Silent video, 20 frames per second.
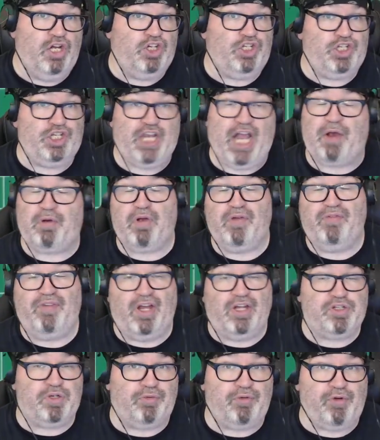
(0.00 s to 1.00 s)
She got
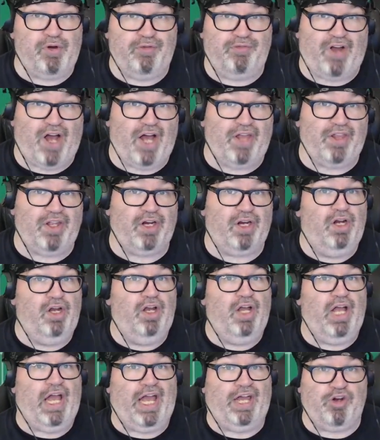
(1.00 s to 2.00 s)
revenge over her father
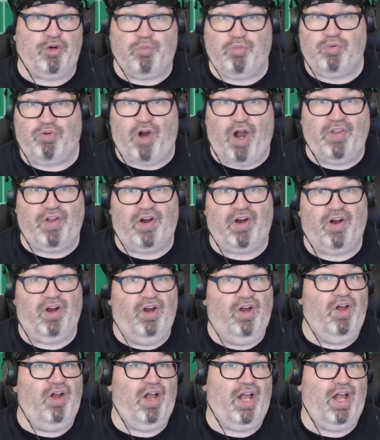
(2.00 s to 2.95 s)
and her brother